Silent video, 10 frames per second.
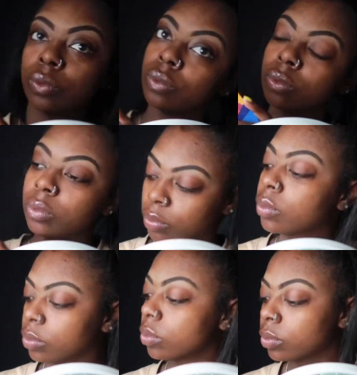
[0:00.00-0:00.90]
and now we're gonna
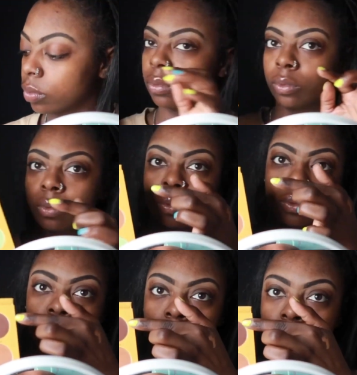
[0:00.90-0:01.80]
go in with
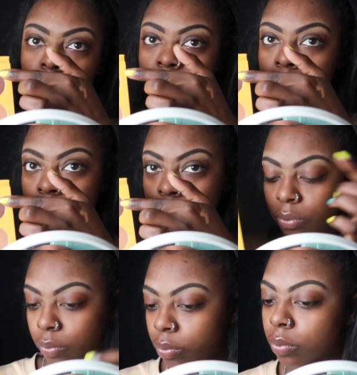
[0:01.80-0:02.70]
our box of
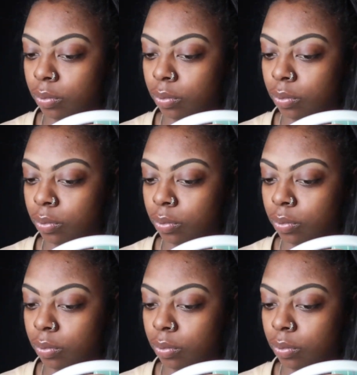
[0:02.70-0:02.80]
crayons